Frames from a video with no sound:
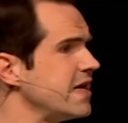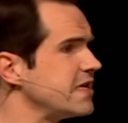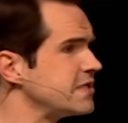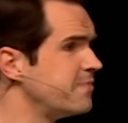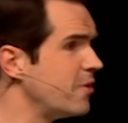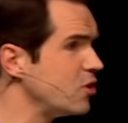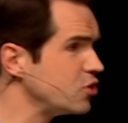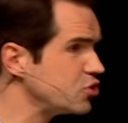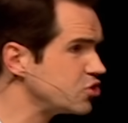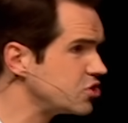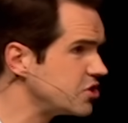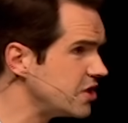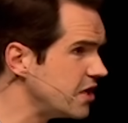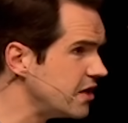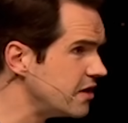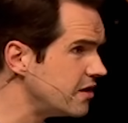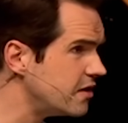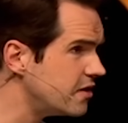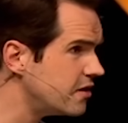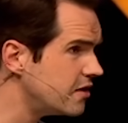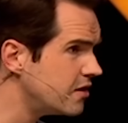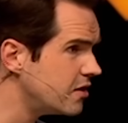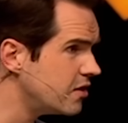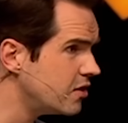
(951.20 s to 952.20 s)
Ness Monster.
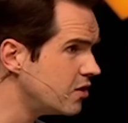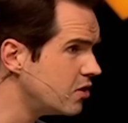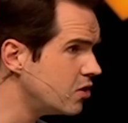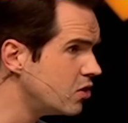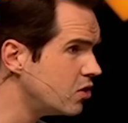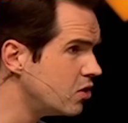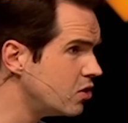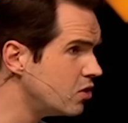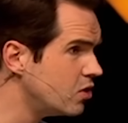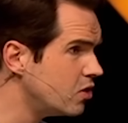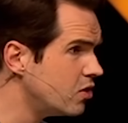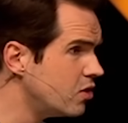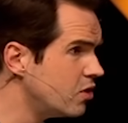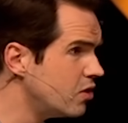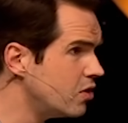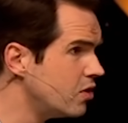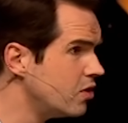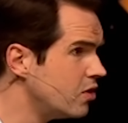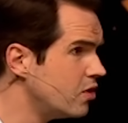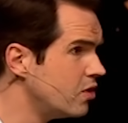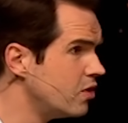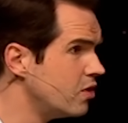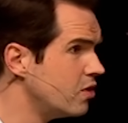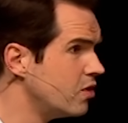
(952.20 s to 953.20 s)

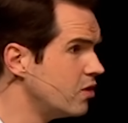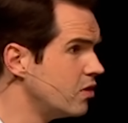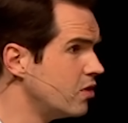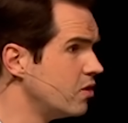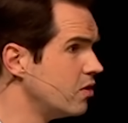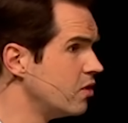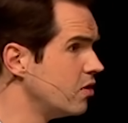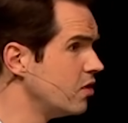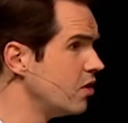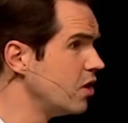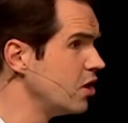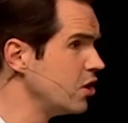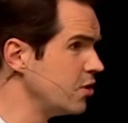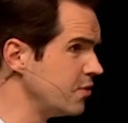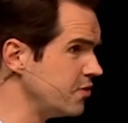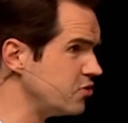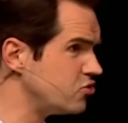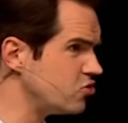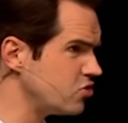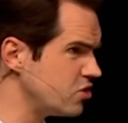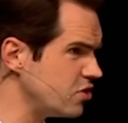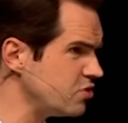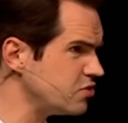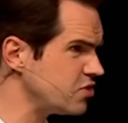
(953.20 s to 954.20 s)
Are you
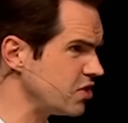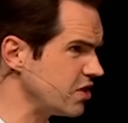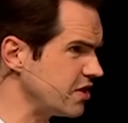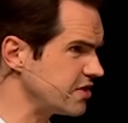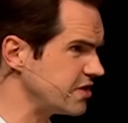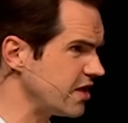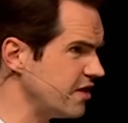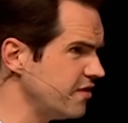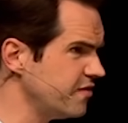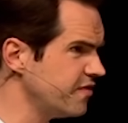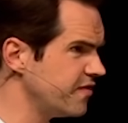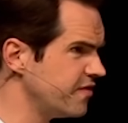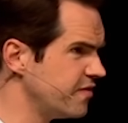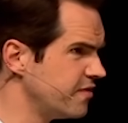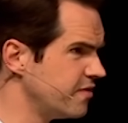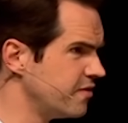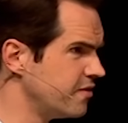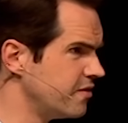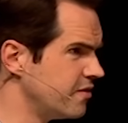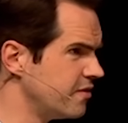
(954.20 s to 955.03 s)
introducing yourself?